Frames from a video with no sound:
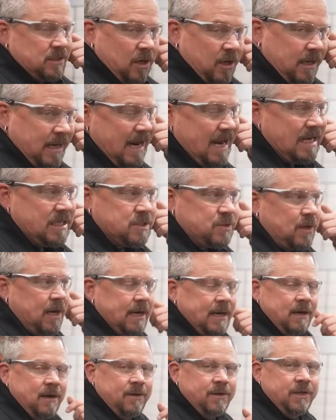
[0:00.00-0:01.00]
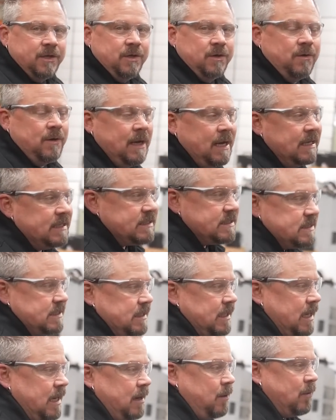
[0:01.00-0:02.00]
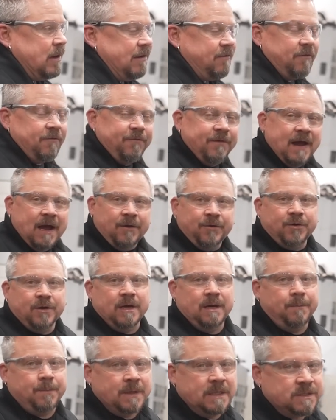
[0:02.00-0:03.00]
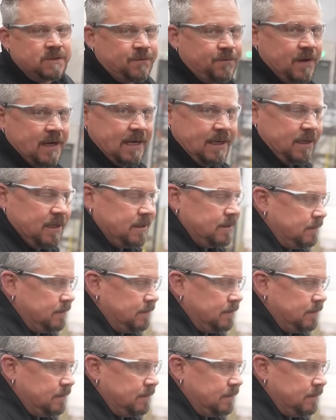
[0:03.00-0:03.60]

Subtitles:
are cast right here in the US. We have a foundry in Pennsylvania